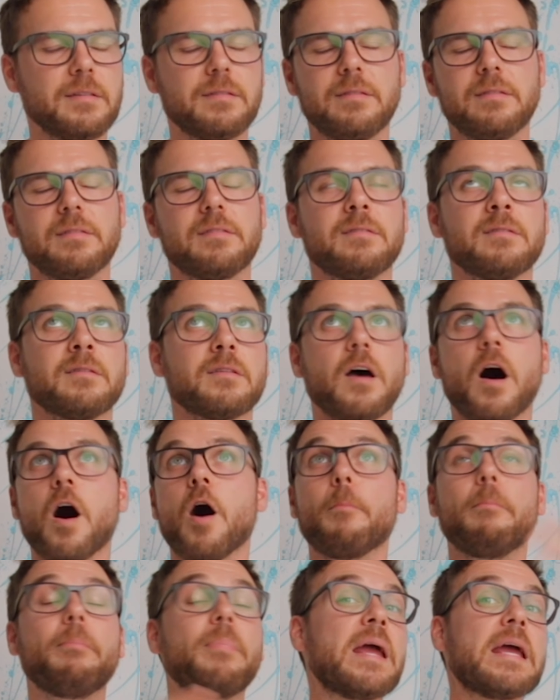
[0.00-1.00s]
This isn't
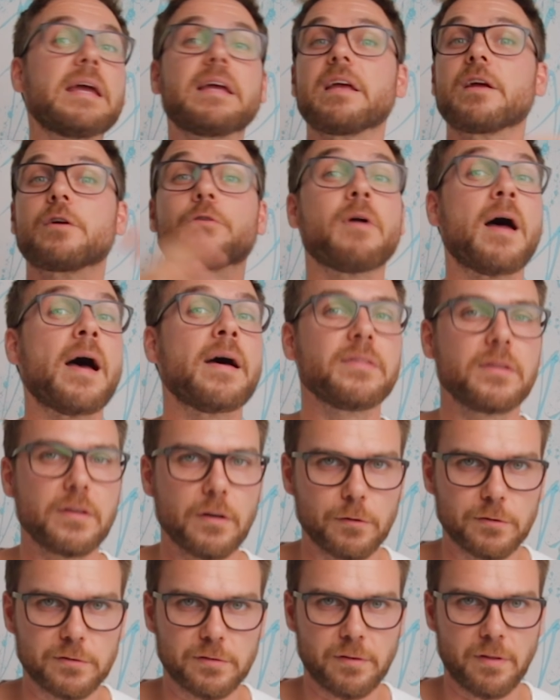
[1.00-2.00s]
a big
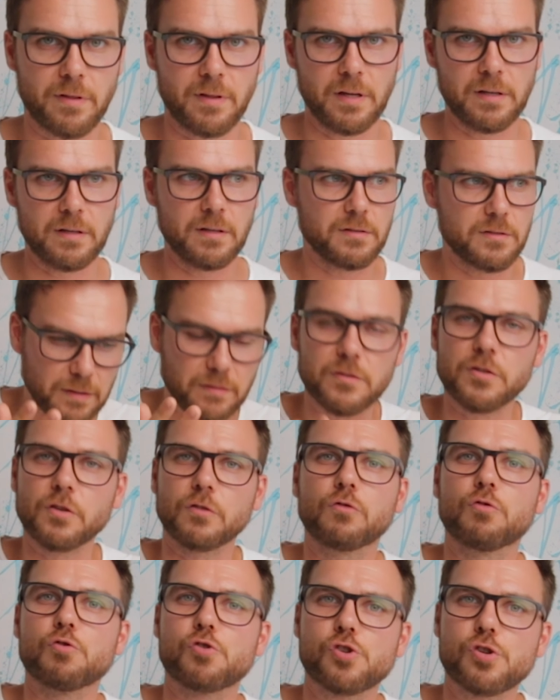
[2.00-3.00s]
grandiose thing. It's
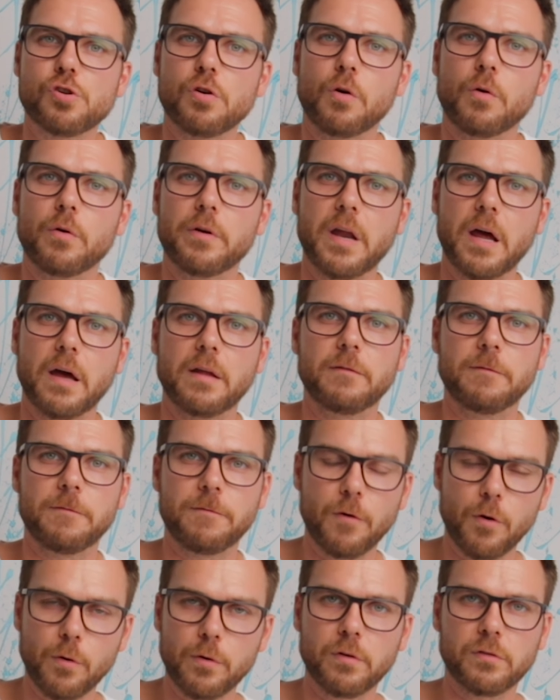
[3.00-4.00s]
just to show that
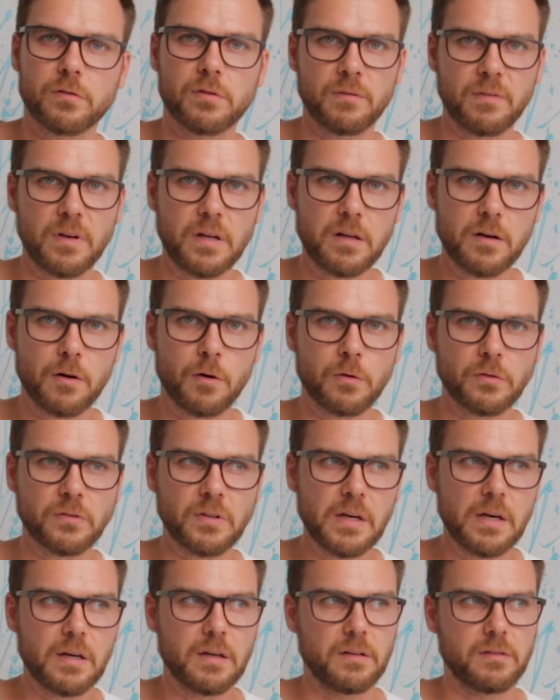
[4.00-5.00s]
photos and
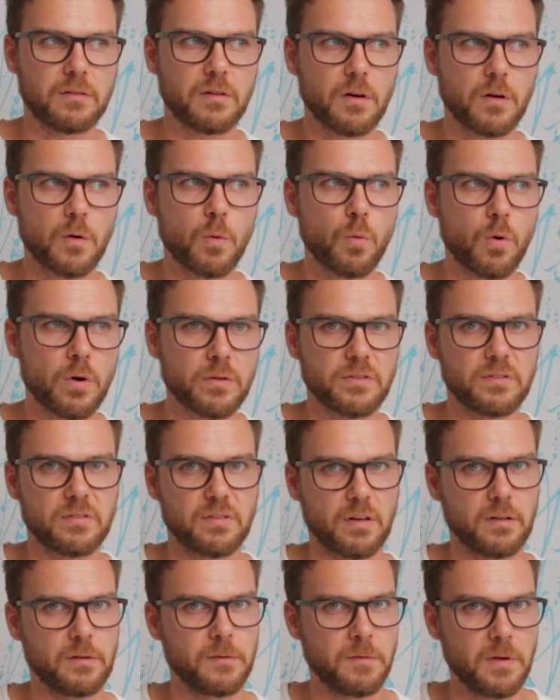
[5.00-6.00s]
videos is not a
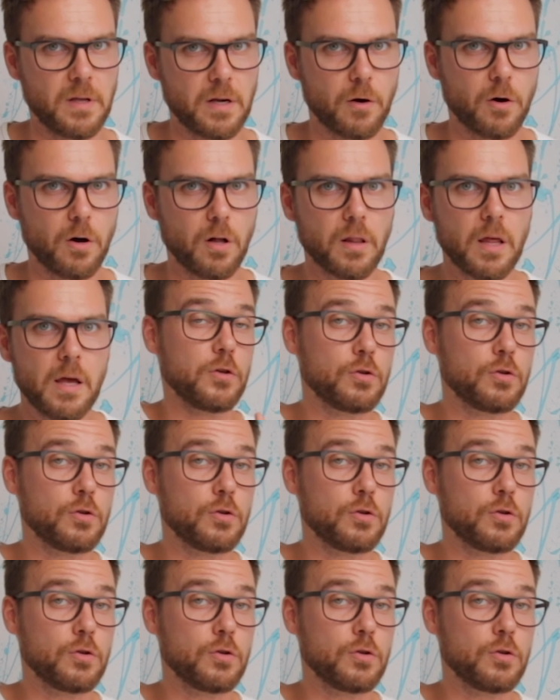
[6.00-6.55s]
one-size-fits-all.